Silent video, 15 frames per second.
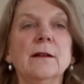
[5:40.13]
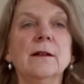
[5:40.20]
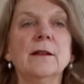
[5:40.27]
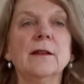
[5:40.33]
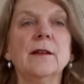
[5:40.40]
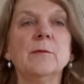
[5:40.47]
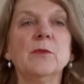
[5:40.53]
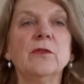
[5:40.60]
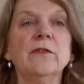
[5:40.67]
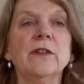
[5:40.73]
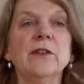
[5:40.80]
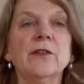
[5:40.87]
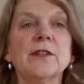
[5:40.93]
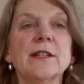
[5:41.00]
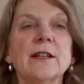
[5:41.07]
And then moving
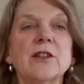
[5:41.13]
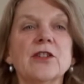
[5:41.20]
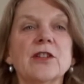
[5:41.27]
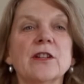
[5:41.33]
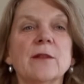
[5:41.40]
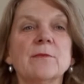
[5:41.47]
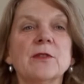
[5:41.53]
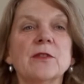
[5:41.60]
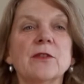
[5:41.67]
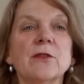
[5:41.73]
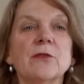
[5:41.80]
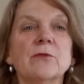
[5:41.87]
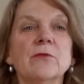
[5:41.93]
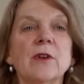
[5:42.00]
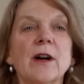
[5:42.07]
your attention up to
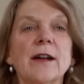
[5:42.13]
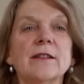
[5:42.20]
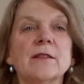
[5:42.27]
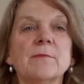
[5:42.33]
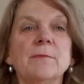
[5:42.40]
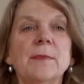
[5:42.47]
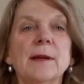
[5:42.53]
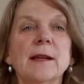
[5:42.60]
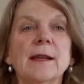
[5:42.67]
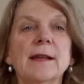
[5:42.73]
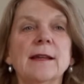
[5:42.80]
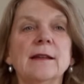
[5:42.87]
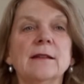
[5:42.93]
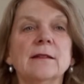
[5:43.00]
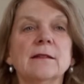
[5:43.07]
your right
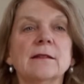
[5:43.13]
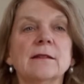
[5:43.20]
belly,